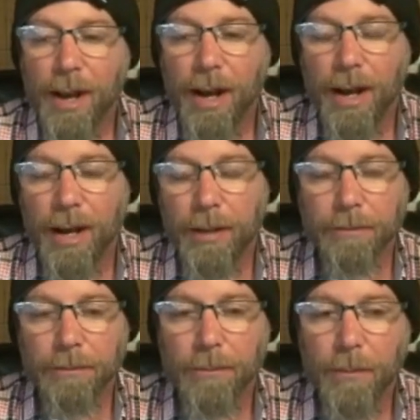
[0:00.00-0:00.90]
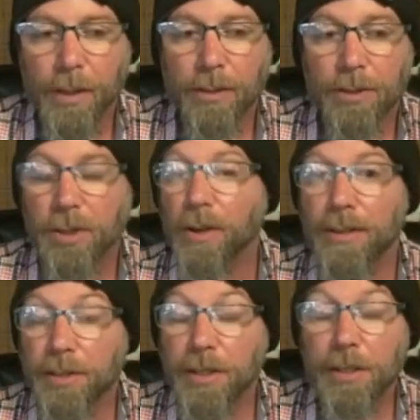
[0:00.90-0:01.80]
Um, So
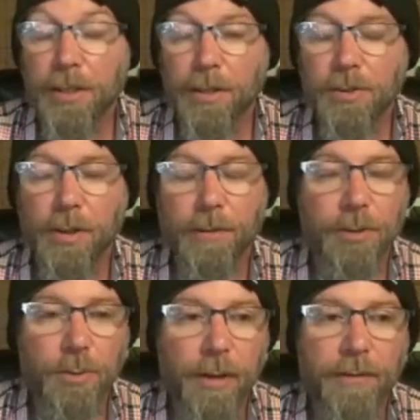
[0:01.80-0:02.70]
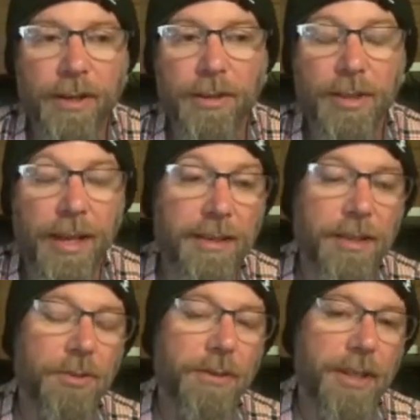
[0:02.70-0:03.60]
as assistant instructor for twelve years, that
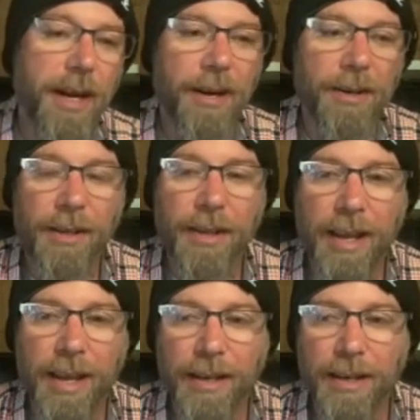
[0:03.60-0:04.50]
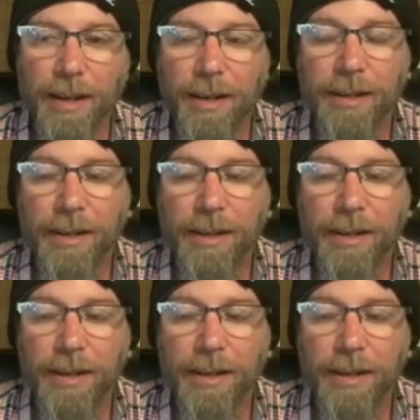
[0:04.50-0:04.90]
teacher retired. And uh,